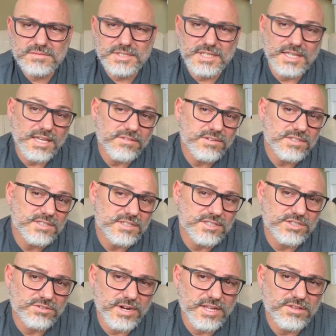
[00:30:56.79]
to give us
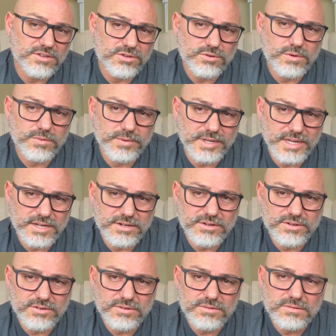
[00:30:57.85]
the strength to do what we need to
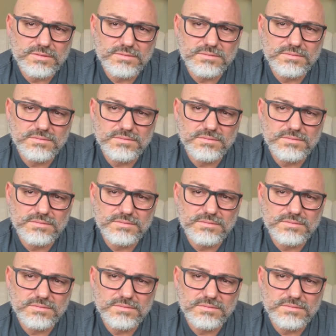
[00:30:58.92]
do